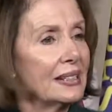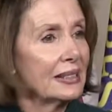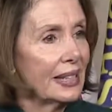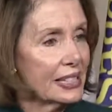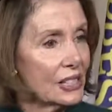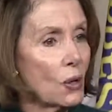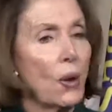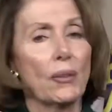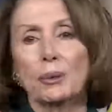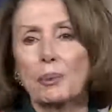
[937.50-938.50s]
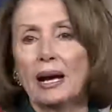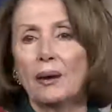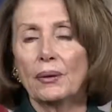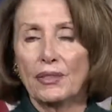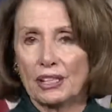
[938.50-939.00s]
They saw their
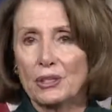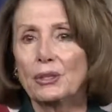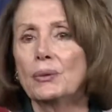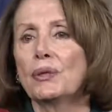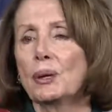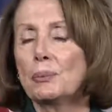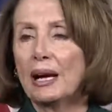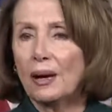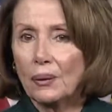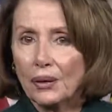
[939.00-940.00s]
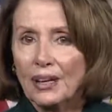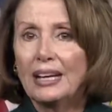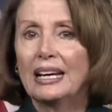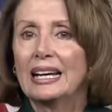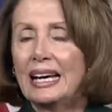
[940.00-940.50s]
power, they knew their power,
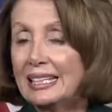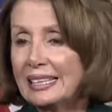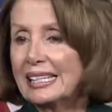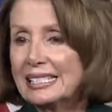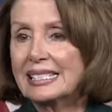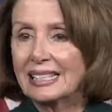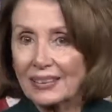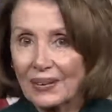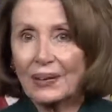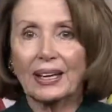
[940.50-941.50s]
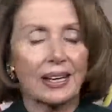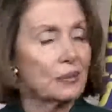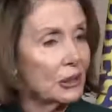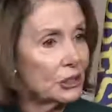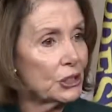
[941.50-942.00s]
and they said, okay,
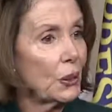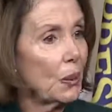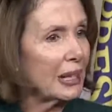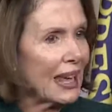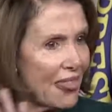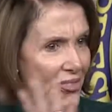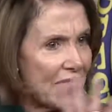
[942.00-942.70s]
we'll show up again.